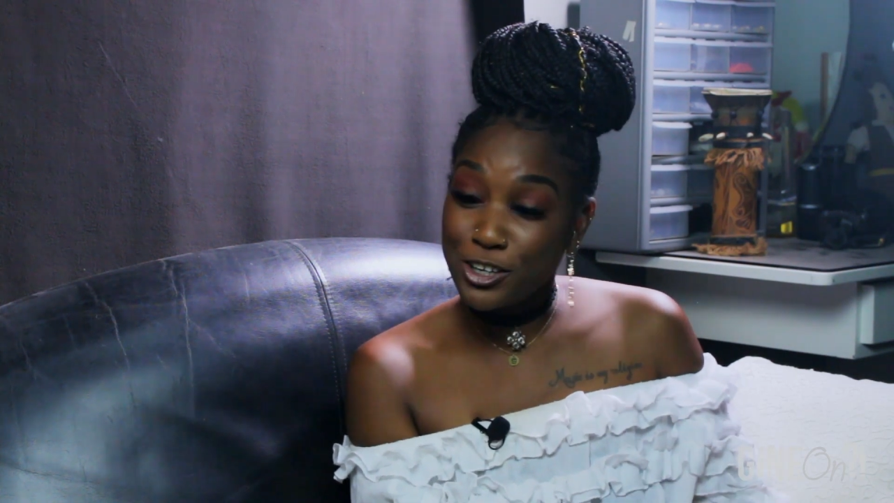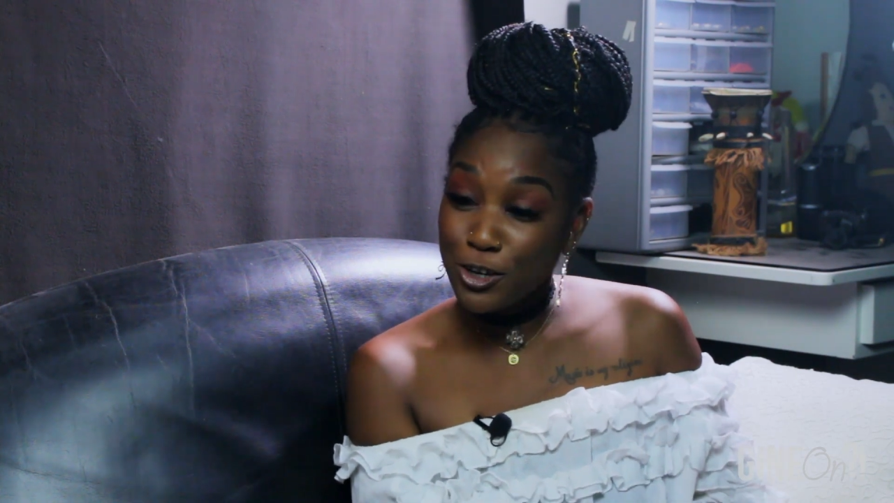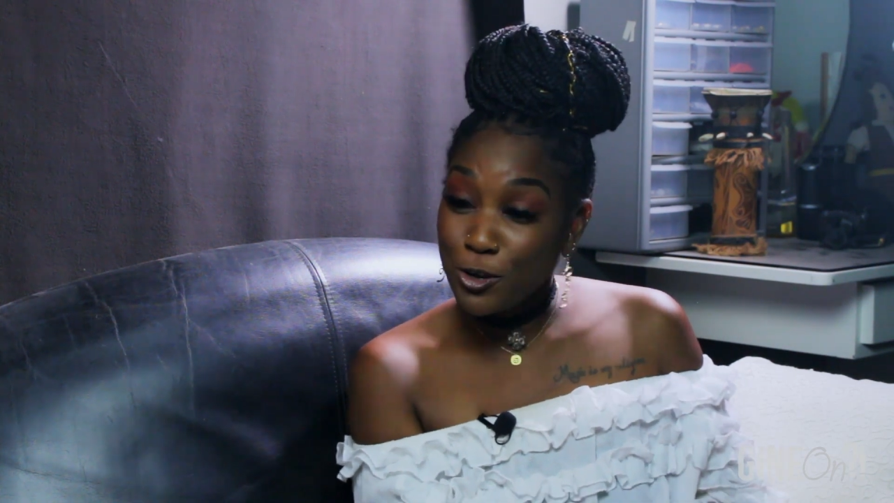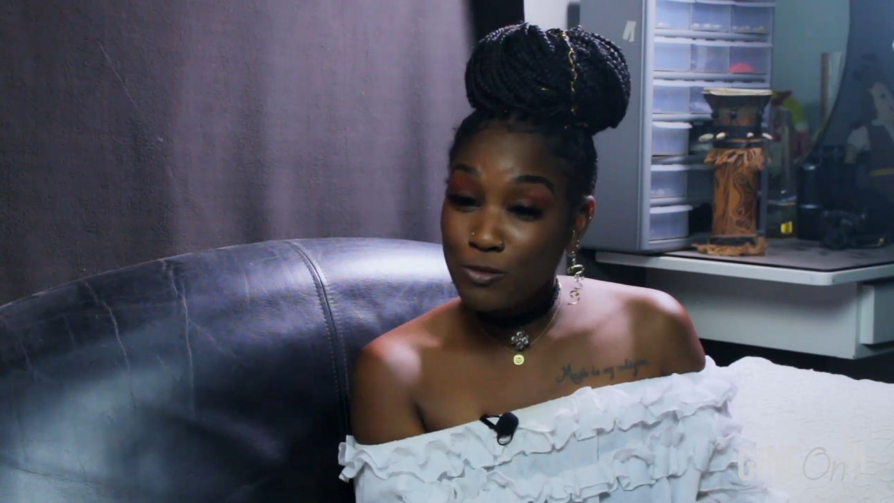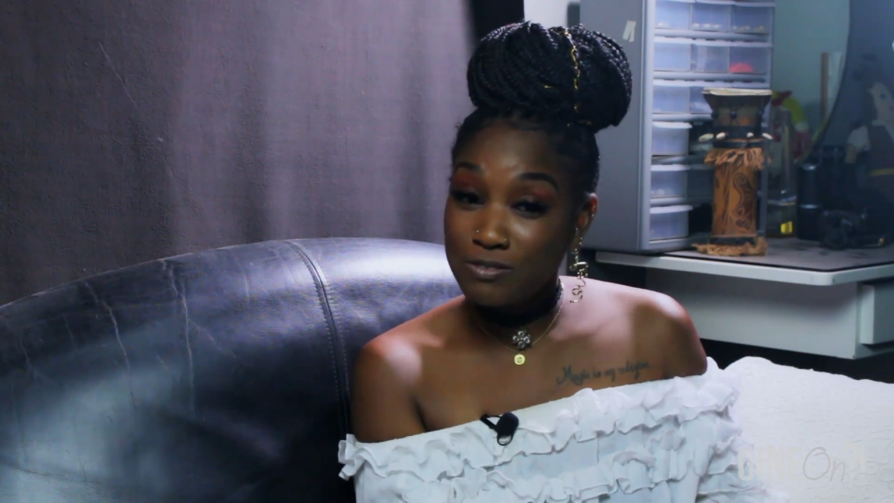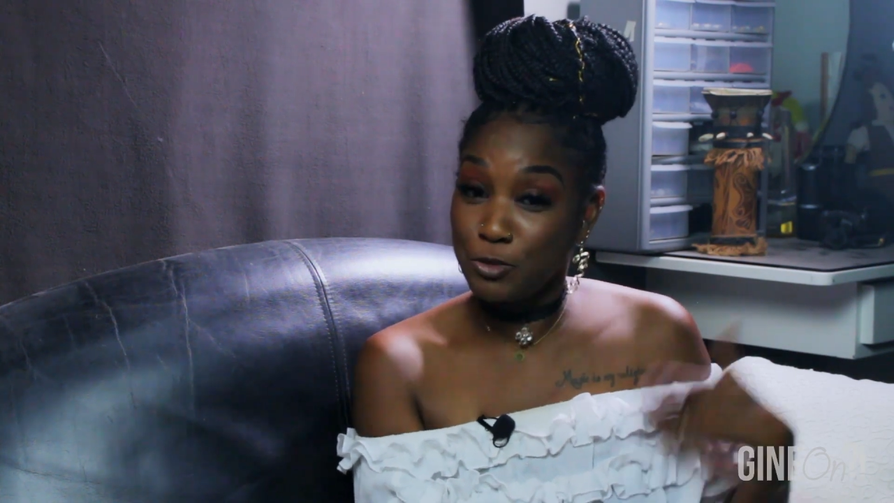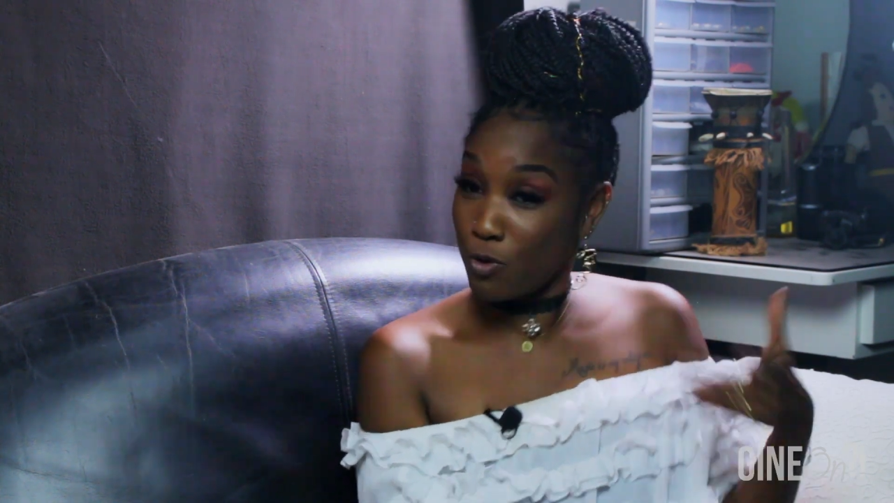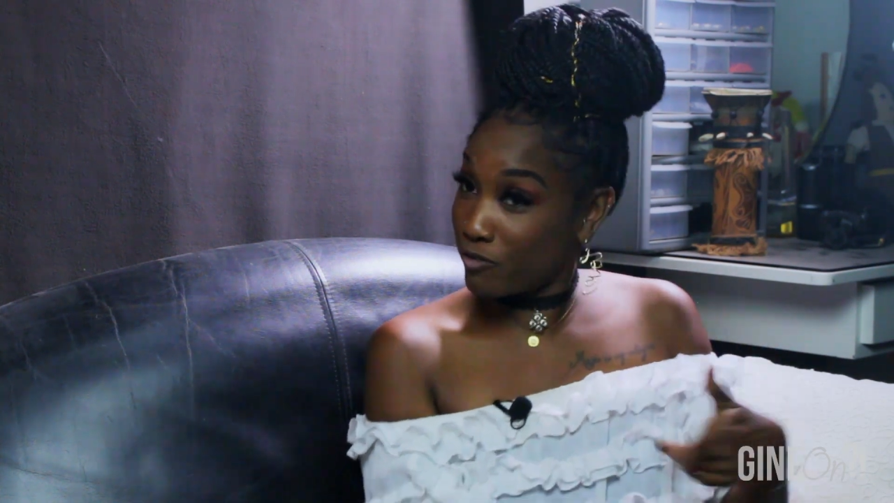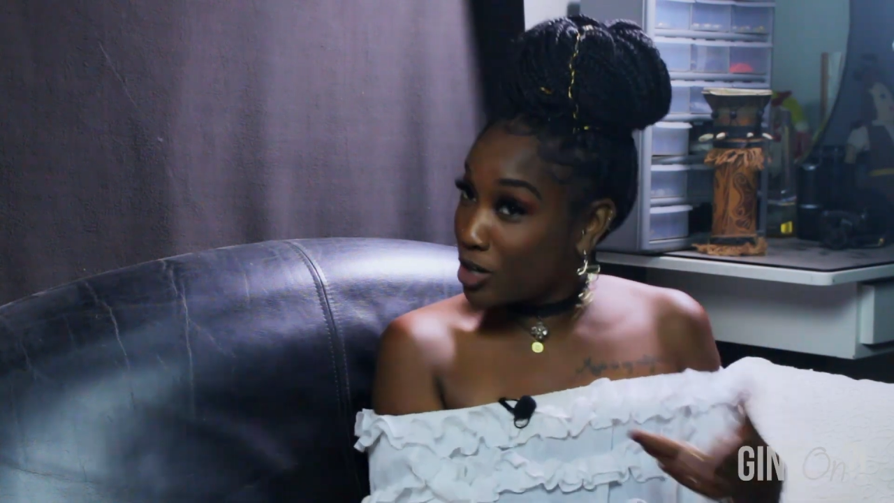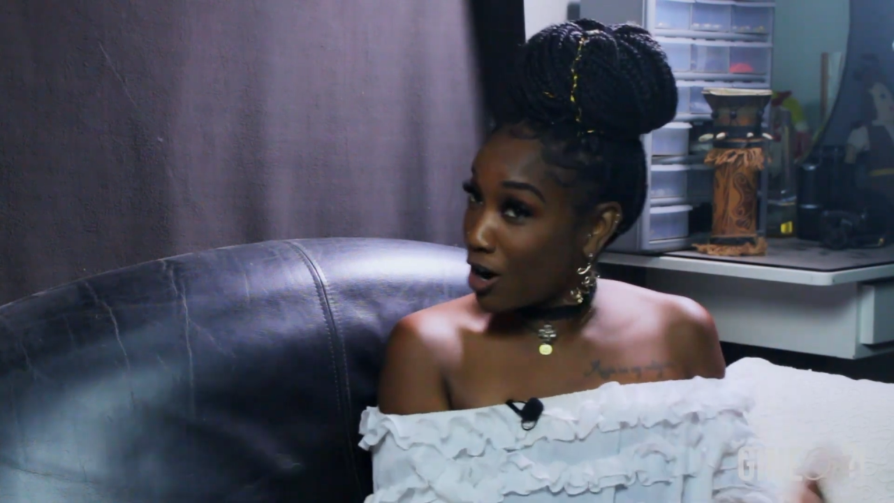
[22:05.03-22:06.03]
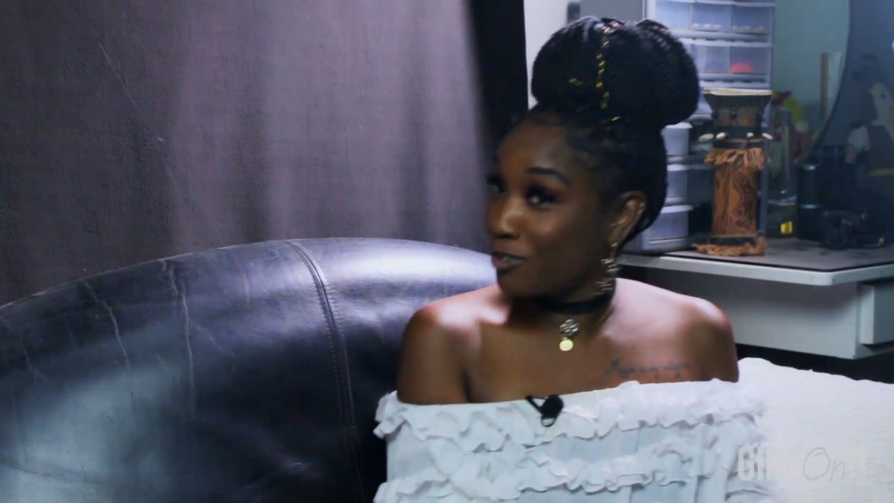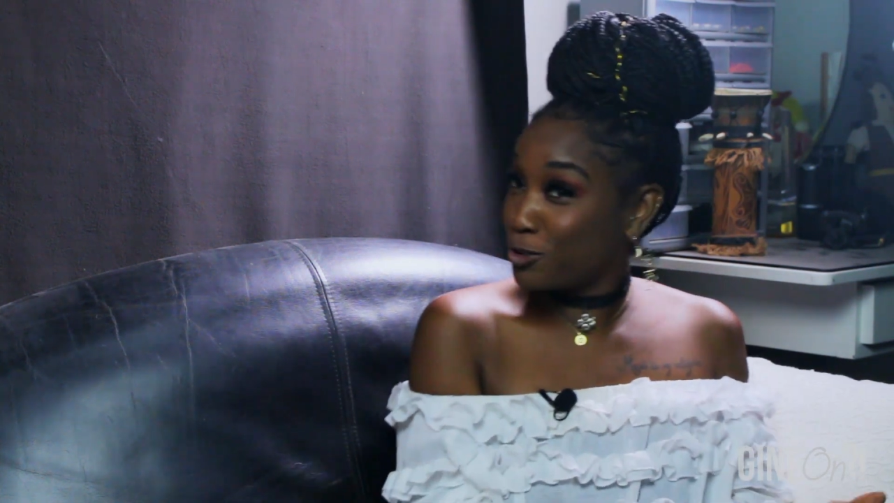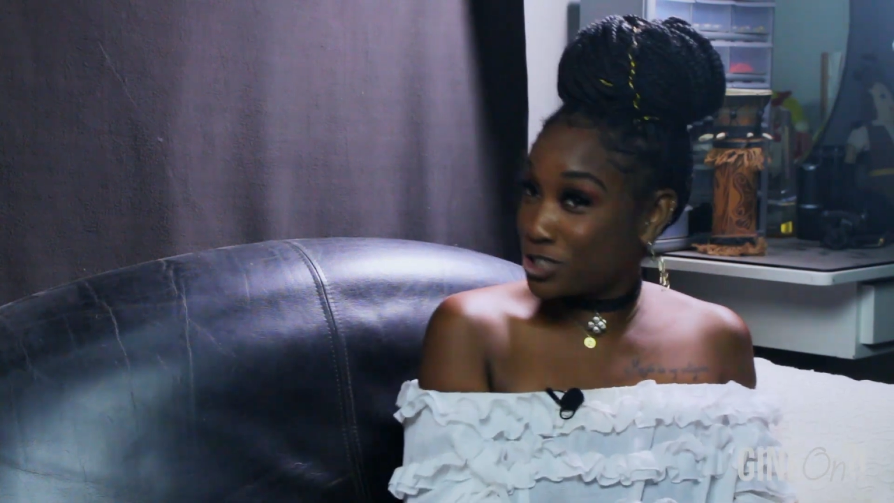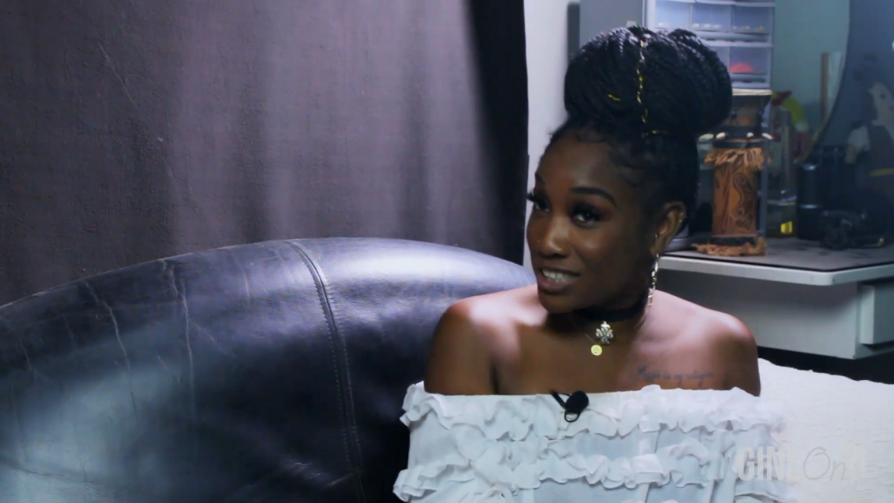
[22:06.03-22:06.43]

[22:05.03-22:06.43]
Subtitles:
yo, you want to record Roche?